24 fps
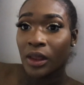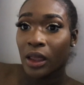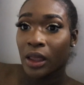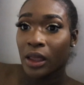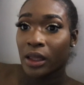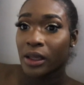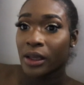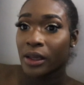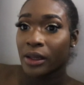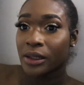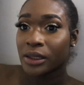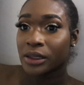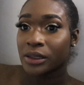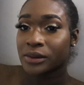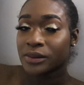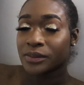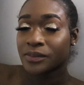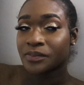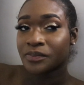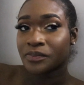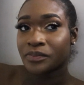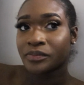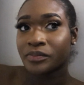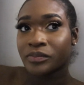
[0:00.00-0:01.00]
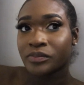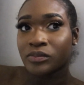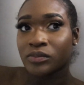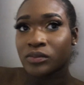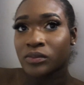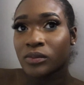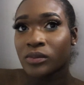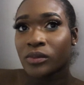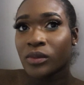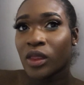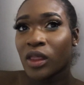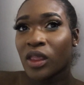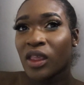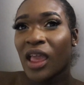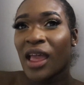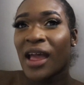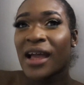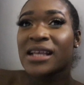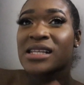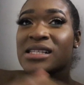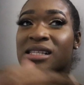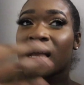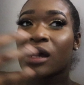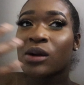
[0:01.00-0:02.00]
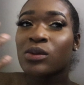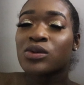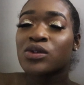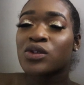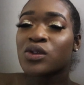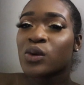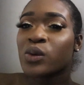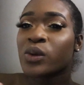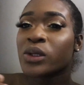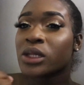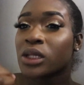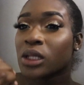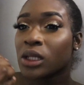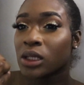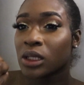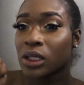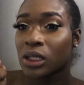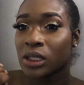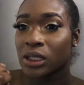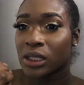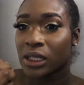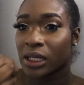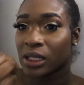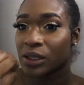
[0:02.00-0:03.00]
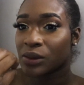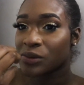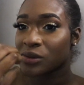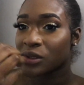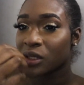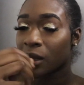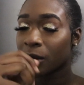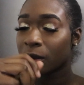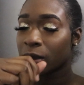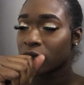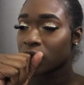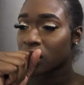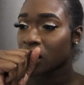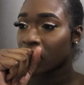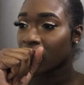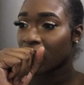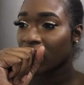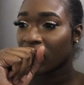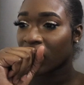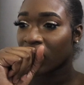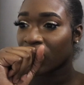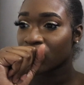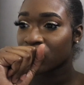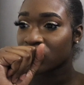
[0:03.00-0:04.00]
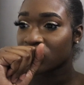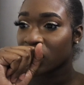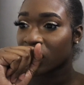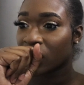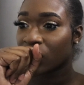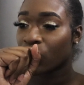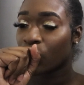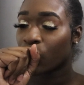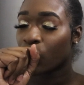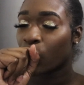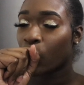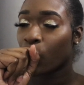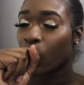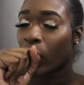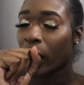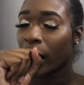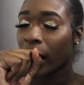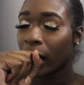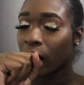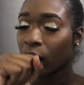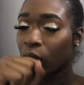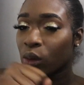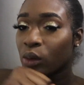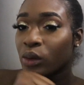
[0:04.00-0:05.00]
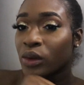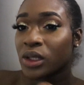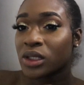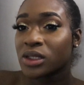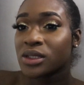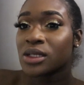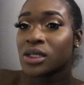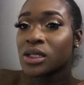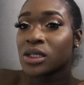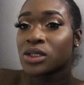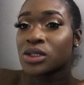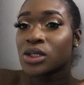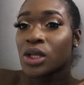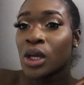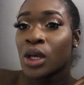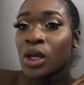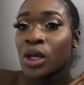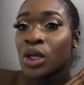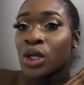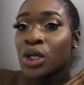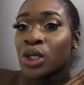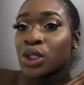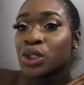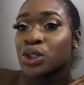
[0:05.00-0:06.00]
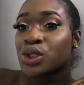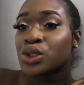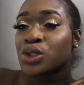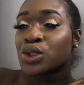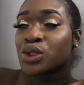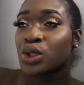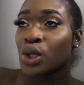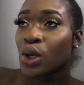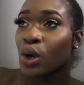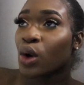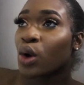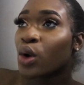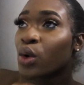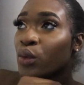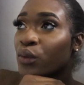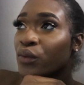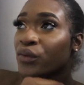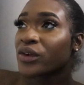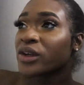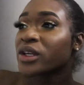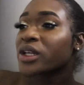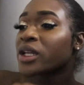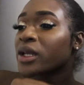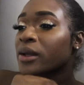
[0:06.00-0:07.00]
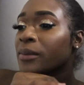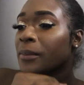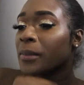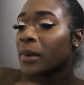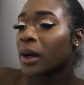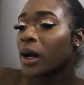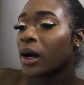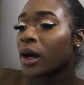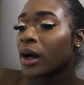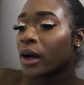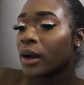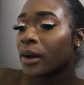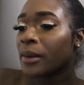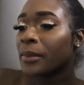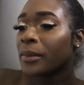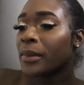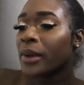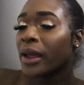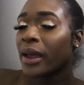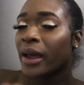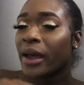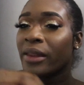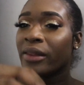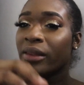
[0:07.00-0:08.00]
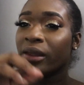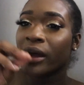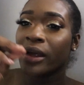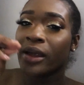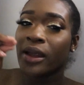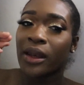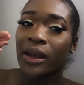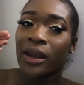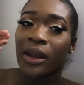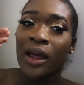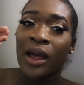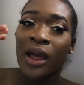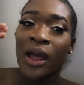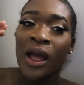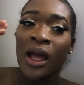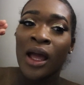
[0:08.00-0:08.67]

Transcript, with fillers: and as I was doing the look and it was coming together, I was like, wow, this looks so freaking bomb. And then